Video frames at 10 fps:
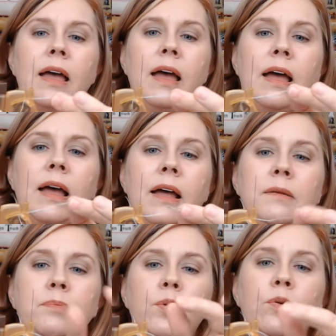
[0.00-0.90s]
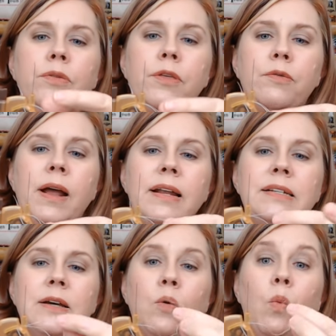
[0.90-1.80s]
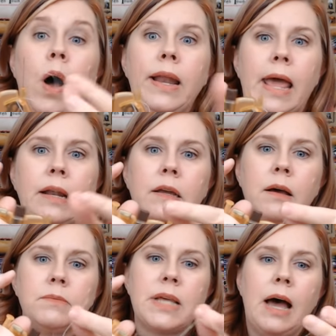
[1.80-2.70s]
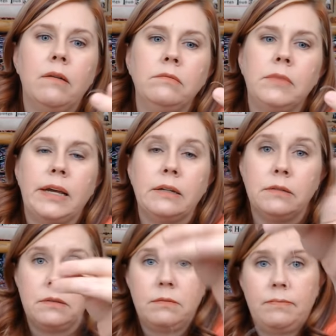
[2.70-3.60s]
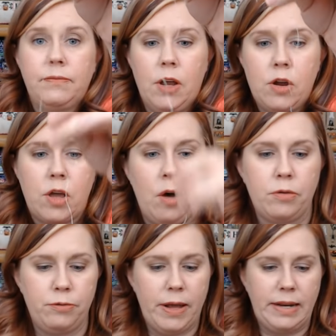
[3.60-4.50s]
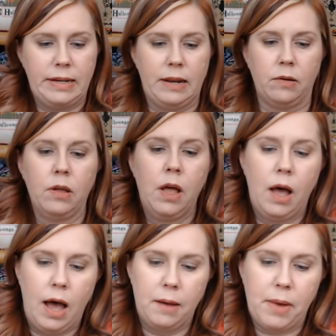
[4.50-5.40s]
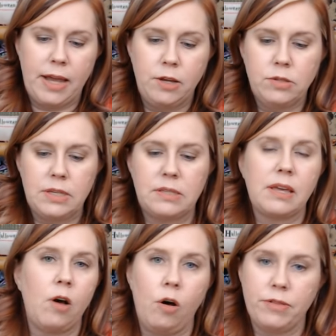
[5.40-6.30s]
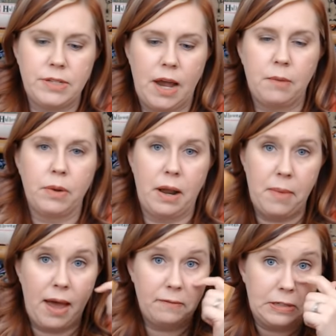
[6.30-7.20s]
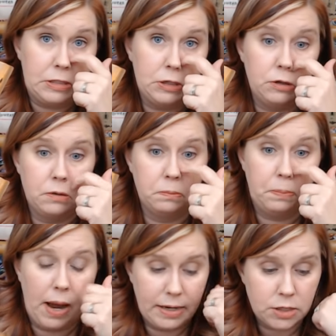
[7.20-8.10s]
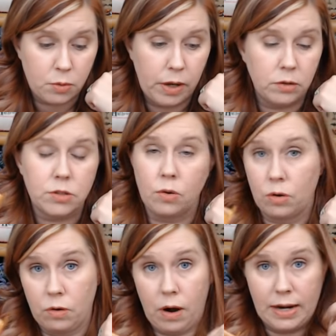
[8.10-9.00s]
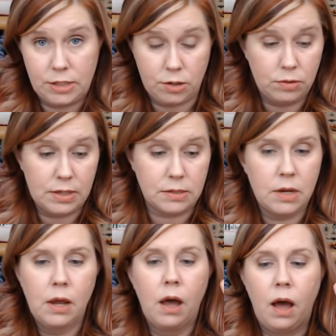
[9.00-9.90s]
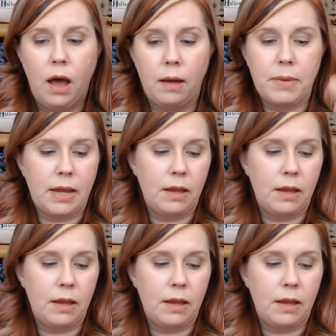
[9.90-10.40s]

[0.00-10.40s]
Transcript: and pull the thread until one end comes out. And there you go. Threaded needle. Um, I use this thing all the time when I'm having to bind quilts or I do this um,